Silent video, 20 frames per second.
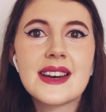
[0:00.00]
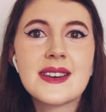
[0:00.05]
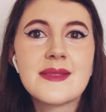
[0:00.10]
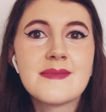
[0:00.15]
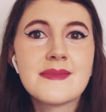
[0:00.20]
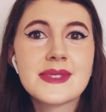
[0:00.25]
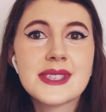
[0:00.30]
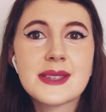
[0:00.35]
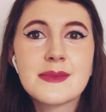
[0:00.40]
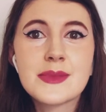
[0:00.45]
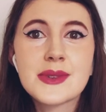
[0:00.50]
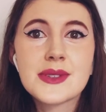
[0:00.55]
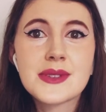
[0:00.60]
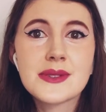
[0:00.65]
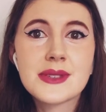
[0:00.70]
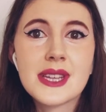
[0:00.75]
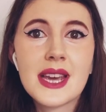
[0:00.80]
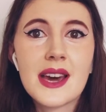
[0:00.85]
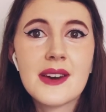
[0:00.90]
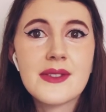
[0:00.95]
symbols
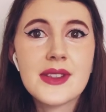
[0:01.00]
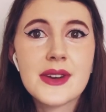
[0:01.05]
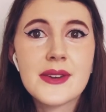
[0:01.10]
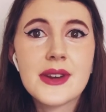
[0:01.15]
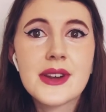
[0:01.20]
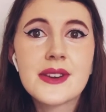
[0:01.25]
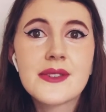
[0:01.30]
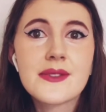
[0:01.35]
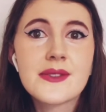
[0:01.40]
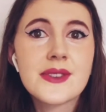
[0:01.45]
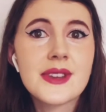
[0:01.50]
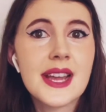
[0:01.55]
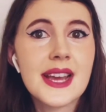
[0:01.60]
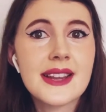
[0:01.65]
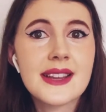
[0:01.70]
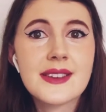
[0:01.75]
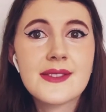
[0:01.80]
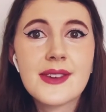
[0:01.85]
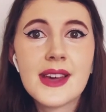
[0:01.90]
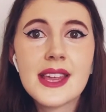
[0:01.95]
would have their own
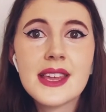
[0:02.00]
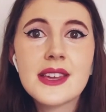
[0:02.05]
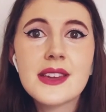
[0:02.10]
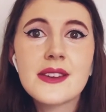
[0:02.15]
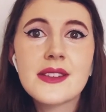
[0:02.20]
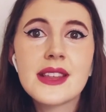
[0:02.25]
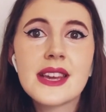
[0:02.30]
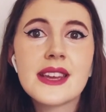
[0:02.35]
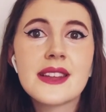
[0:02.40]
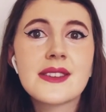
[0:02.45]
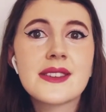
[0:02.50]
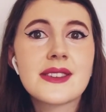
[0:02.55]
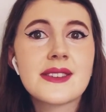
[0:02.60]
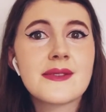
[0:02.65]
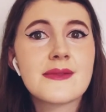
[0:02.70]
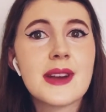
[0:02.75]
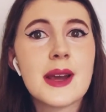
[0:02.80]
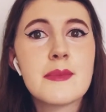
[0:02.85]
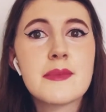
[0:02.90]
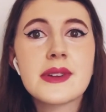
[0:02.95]
phonetic value. They'd
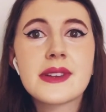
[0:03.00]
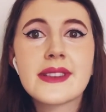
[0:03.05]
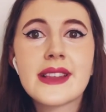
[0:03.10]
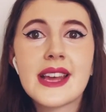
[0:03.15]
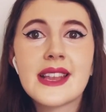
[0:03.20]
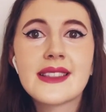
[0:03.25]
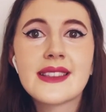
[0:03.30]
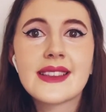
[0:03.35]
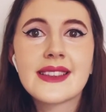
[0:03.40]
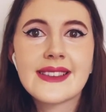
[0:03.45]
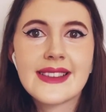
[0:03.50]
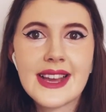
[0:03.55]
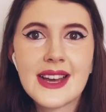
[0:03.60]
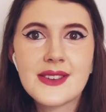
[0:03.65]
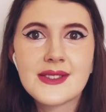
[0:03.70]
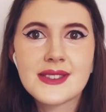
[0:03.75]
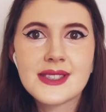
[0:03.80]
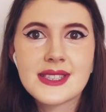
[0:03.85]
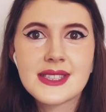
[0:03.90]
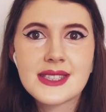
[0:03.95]
represent the
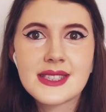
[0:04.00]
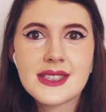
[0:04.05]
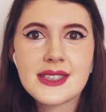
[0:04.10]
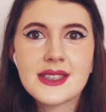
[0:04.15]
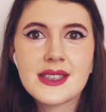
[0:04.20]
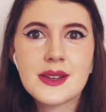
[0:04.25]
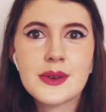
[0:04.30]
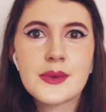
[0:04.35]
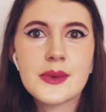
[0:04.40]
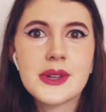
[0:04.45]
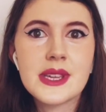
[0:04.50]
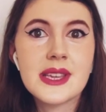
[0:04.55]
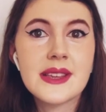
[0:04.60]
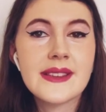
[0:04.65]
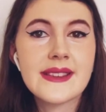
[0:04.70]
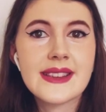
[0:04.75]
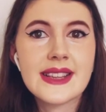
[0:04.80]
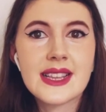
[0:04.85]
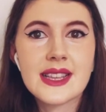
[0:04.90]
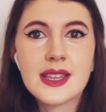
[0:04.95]
sounds that were
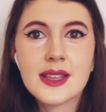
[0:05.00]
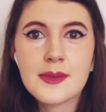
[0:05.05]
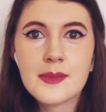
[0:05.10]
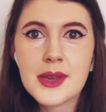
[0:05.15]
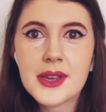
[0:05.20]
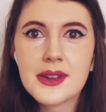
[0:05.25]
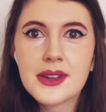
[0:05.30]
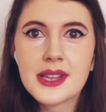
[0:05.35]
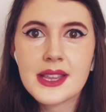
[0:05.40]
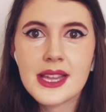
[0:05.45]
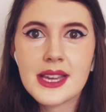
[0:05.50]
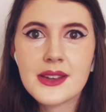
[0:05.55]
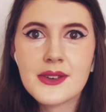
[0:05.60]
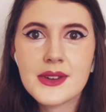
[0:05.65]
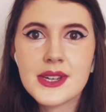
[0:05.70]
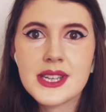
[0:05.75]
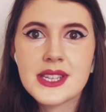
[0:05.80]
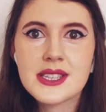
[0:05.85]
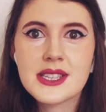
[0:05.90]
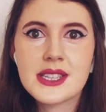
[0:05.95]
used in the spoken
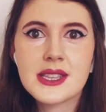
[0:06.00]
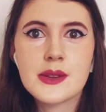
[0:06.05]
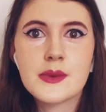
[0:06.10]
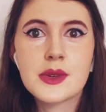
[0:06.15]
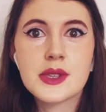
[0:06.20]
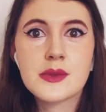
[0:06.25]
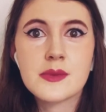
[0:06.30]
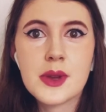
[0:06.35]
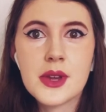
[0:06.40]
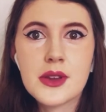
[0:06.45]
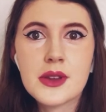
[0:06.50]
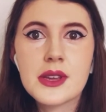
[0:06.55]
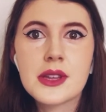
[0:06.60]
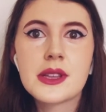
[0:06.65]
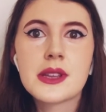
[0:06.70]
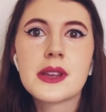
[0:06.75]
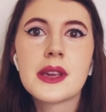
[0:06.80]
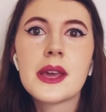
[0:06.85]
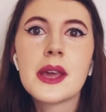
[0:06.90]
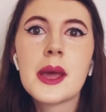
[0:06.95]
language and that were
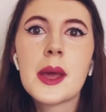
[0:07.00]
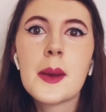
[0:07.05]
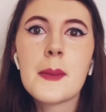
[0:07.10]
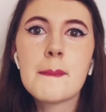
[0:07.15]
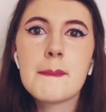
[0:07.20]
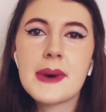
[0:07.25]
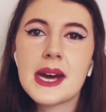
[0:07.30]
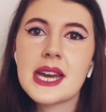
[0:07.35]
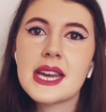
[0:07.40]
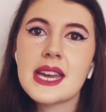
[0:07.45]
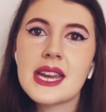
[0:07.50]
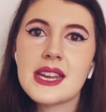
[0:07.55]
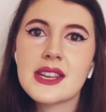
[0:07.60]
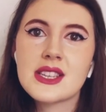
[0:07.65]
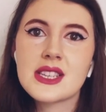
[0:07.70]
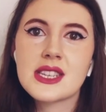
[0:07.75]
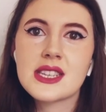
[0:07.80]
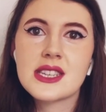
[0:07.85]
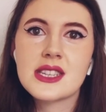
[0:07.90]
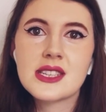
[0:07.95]
spoken by
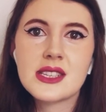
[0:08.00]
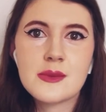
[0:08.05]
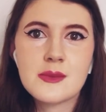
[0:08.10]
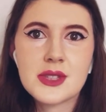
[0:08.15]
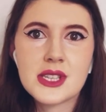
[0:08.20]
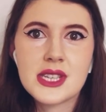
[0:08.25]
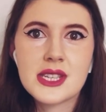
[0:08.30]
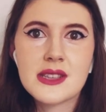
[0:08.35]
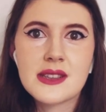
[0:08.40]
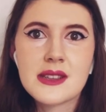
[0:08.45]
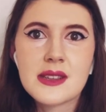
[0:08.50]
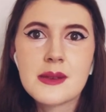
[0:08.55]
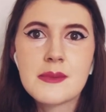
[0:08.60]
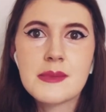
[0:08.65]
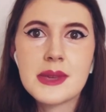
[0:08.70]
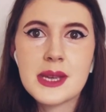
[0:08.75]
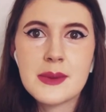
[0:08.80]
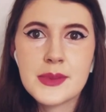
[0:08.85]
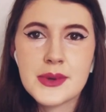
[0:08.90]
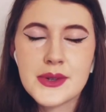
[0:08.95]
ancient Egyptian
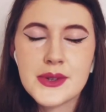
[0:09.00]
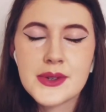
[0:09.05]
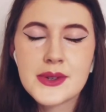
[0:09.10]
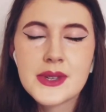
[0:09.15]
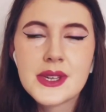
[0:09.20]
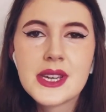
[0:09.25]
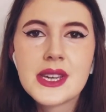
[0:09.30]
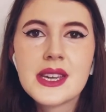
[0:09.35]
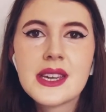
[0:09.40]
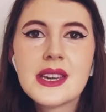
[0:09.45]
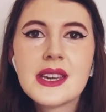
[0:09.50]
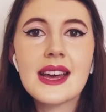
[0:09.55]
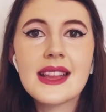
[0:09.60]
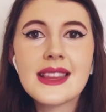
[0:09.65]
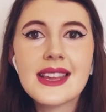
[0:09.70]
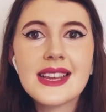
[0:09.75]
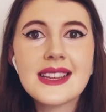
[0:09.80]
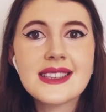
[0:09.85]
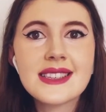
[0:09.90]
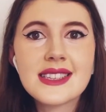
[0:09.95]
people. And
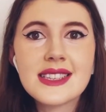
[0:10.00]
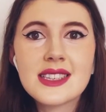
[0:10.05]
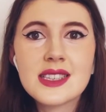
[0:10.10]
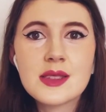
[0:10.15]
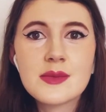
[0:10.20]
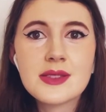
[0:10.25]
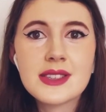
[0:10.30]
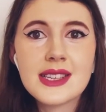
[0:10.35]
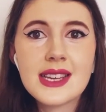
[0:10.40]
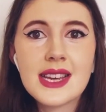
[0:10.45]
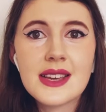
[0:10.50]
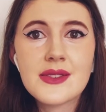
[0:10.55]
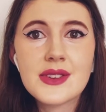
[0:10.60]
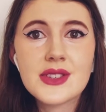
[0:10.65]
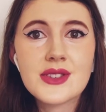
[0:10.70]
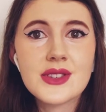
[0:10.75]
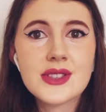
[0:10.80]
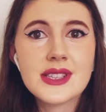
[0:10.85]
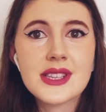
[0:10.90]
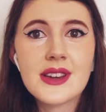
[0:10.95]
the ancient Egyptian
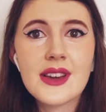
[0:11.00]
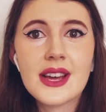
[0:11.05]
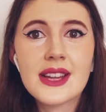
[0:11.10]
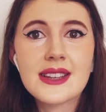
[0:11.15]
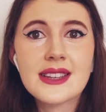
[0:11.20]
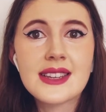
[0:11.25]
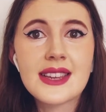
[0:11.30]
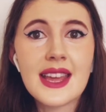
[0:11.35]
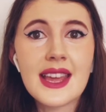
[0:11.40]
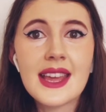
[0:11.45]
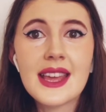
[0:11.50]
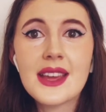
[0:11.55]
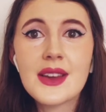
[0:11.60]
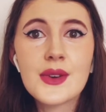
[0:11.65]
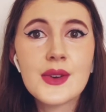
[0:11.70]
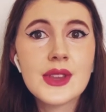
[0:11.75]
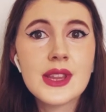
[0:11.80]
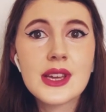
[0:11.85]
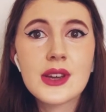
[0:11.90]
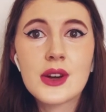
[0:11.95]
language also had an
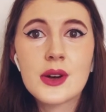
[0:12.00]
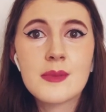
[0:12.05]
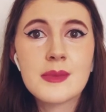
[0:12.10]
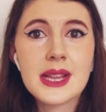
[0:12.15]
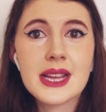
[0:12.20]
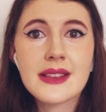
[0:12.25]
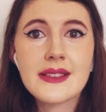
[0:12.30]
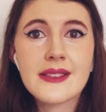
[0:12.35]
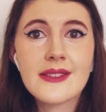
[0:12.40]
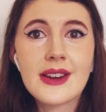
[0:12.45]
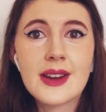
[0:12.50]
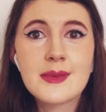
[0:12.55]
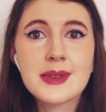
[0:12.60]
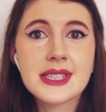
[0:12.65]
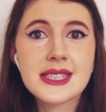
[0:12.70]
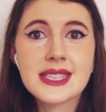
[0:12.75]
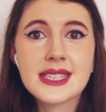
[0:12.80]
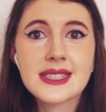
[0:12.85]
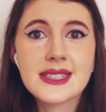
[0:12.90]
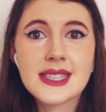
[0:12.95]
equally complex grammar
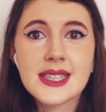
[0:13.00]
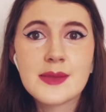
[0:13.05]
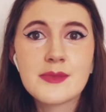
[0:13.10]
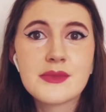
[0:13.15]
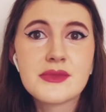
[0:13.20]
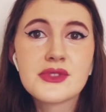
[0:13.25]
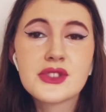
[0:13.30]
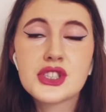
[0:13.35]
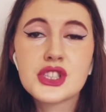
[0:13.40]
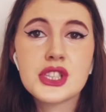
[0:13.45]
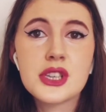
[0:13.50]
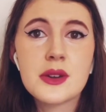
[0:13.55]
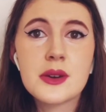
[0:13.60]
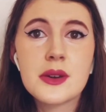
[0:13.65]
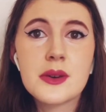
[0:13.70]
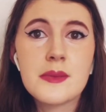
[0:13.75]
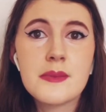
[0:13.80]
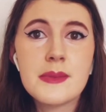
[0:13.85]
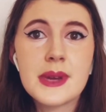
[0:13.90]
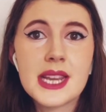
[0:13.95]
system
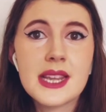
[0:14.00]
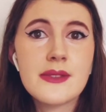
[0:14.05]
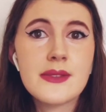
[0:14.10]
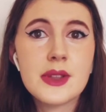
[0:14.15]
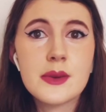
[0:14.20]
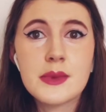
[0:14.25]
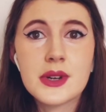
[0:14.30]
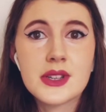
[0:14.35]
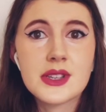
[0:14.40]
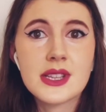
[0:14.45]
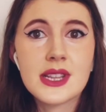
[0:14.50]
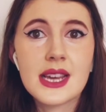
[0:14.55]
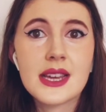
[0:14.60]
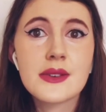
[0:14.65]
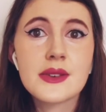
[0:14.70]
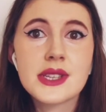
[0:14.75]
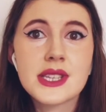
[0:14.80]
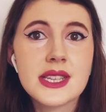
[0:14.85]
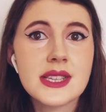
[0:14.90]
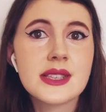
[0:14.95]
to many of the modern
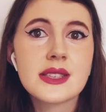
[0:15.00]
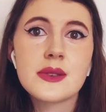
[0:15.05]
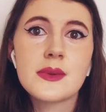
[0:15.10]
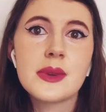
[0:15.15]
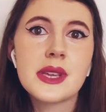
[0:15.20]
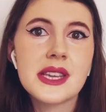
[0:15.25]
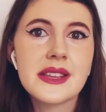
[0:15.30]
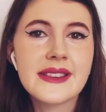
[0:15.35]
languages that we use